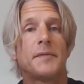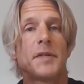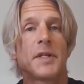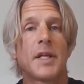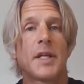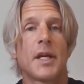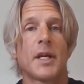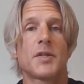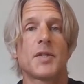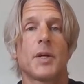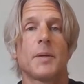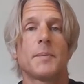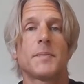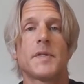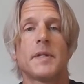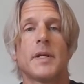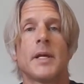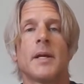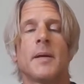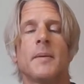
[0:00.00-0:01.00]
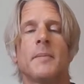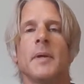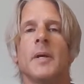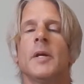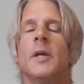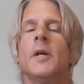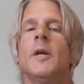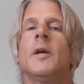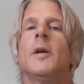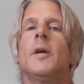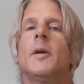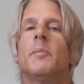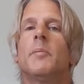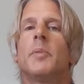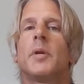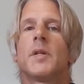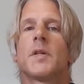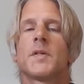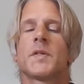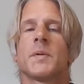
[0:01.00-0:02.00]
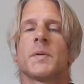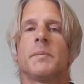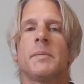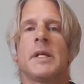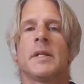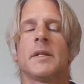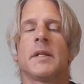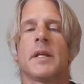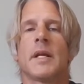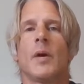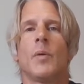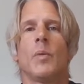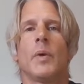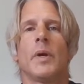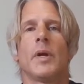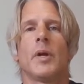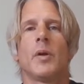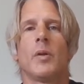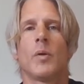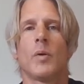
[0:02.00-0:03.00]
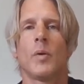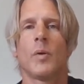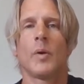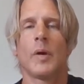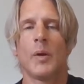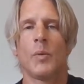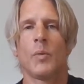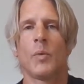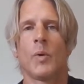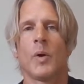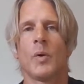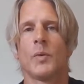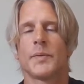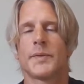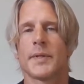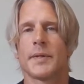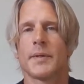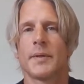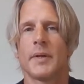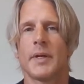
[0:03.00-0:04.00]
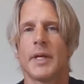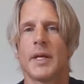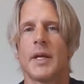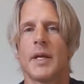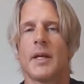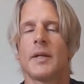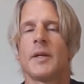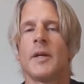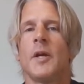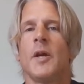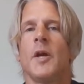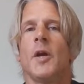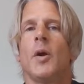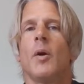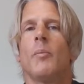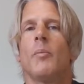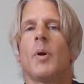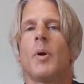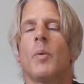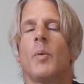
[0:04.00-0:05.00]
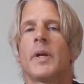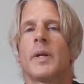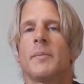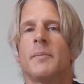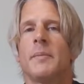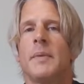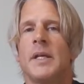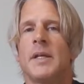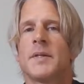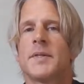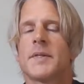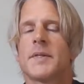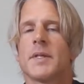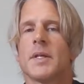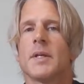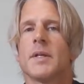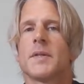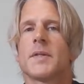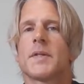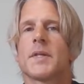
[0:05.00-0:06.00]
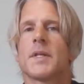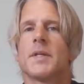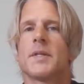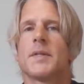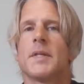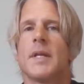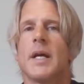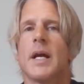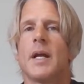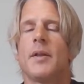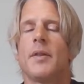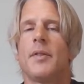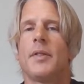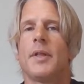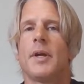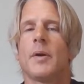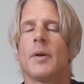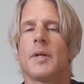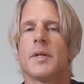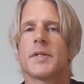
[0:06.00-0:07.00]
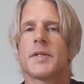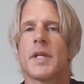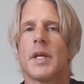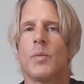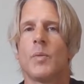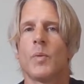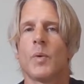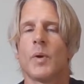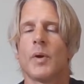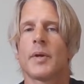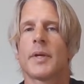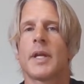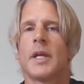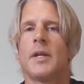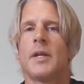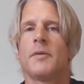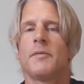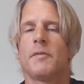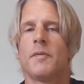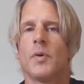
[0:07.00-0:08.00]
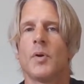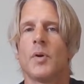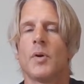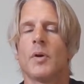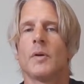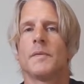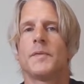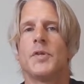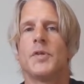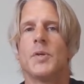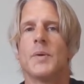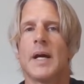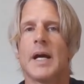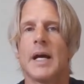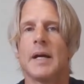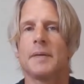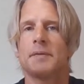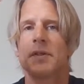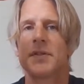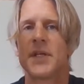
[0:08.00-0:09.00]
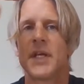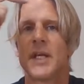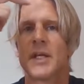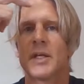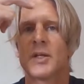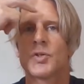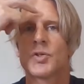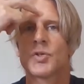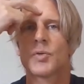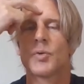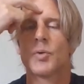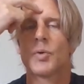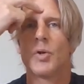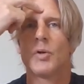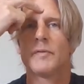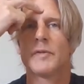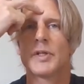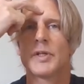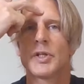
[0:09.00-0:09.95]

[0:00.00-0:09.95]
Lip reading: to catch up to them, but it doesn't mean that I will or I won't, okay? But what it means is that there is a work involved. You have to take control over the